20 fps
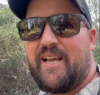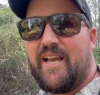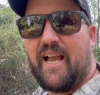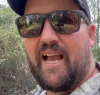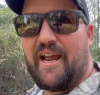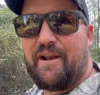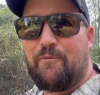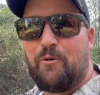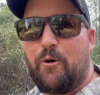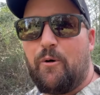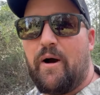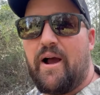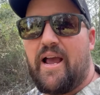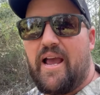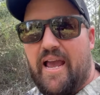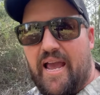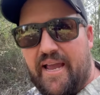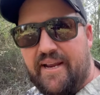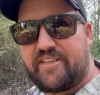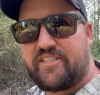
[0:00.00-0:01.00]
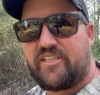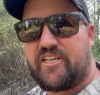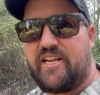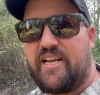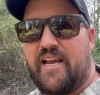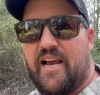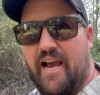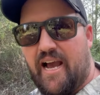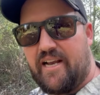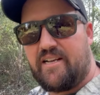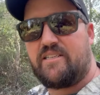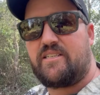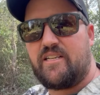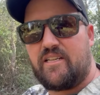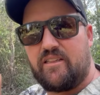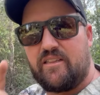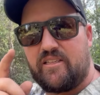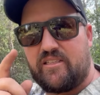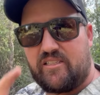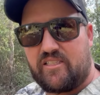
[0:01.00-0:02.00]
And we were actually
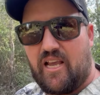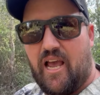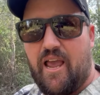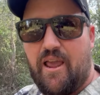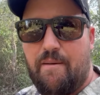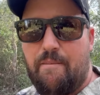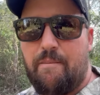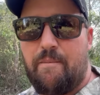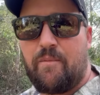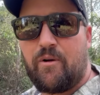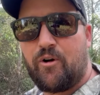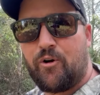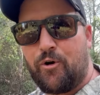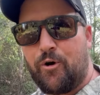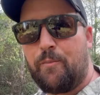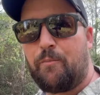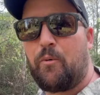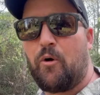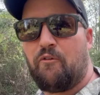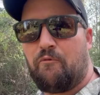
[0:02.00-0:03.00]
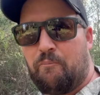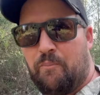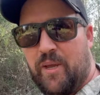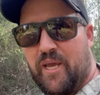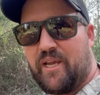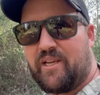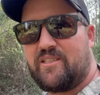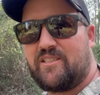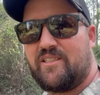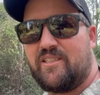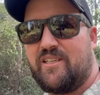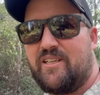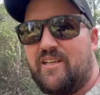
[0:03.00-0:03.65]
hunting the same group of pigs.